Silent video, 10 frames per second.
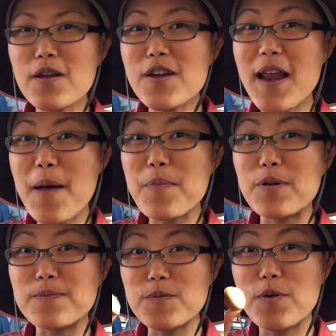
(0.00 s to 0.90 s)
Good
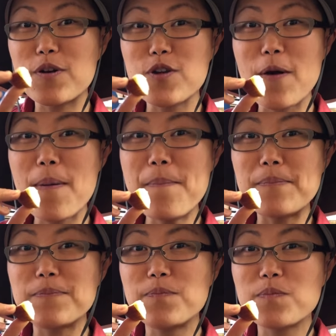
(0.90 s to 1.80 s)
apple. You want to try one?
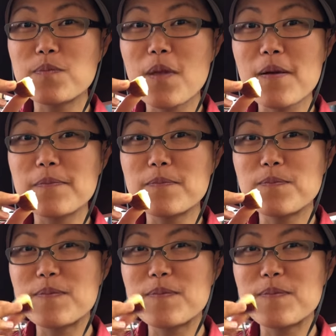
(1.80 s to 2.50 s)
I'm good.